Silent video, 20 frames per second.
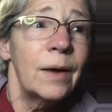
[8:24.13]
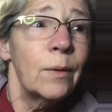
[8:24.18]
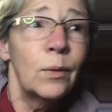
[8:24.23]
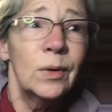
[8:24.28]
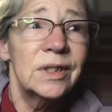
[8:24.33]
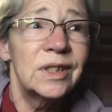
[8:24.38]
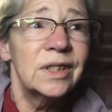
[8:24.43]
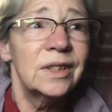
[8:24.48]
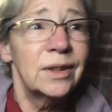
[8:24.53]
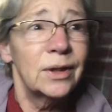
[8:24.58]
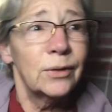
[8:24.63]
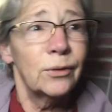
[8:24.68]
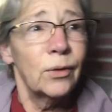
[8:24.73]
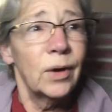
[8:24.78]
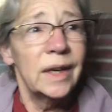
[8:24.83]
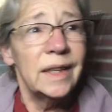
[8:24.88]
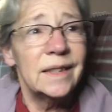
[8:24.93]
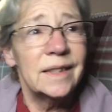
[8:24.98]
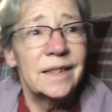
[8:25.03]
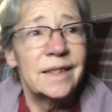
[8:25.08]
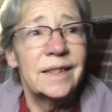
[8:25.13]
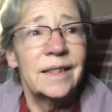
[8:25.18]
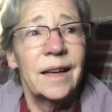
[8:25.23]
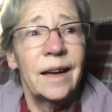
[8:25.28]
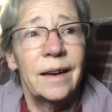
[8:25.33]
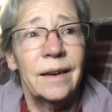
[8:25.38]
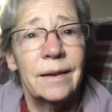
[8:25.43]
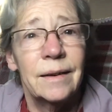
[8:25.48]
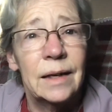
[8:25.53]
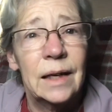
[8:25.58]
wasn't the right
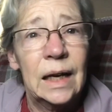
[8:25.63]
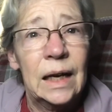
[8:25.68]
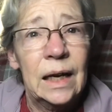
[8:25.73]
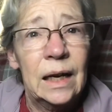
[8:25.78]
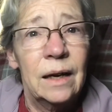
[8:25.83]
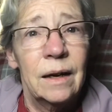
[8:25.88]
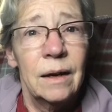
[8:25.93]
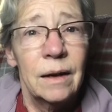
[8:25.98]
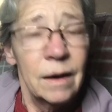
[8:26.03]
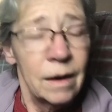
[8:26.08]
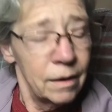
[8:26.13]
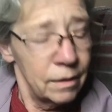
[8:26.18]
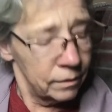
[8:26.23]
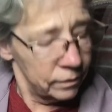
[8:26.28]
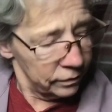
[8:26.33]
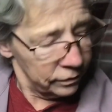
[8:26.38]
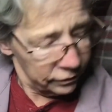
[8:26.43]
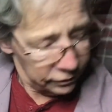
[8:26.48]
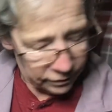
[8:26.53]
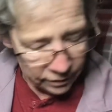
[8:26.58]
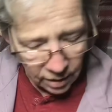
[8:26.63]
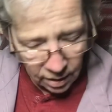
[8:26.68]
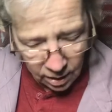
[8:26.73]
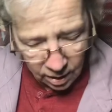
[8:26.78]
set of,